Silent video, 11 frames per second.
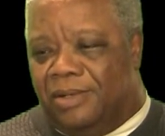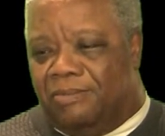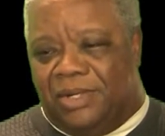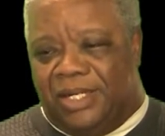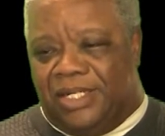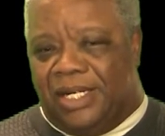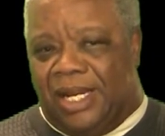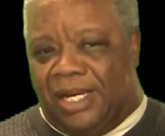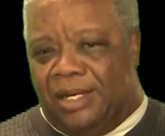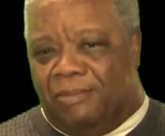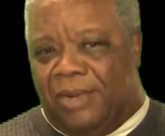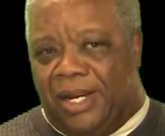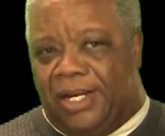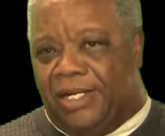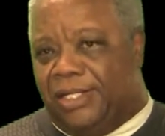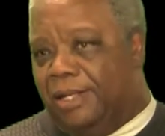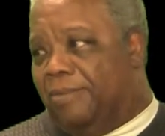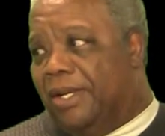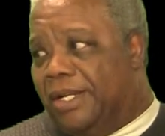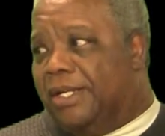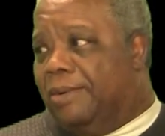but he's not in the bed. He's up under the